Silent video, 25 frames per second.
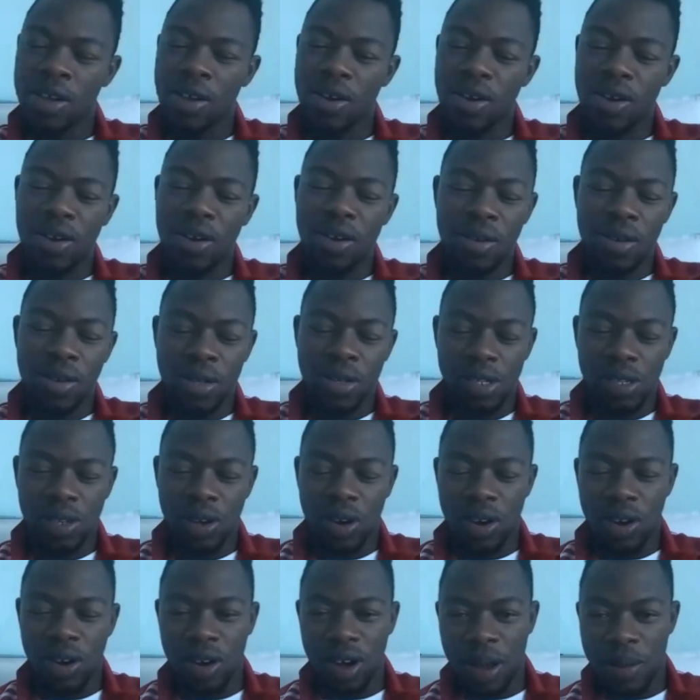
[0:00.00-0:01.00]
know you
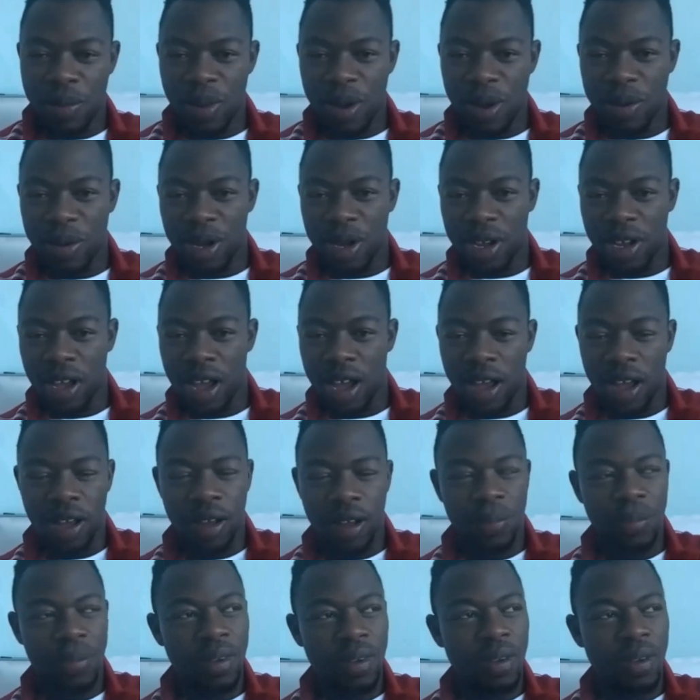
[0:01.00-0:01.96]
saw uh, maybe uh,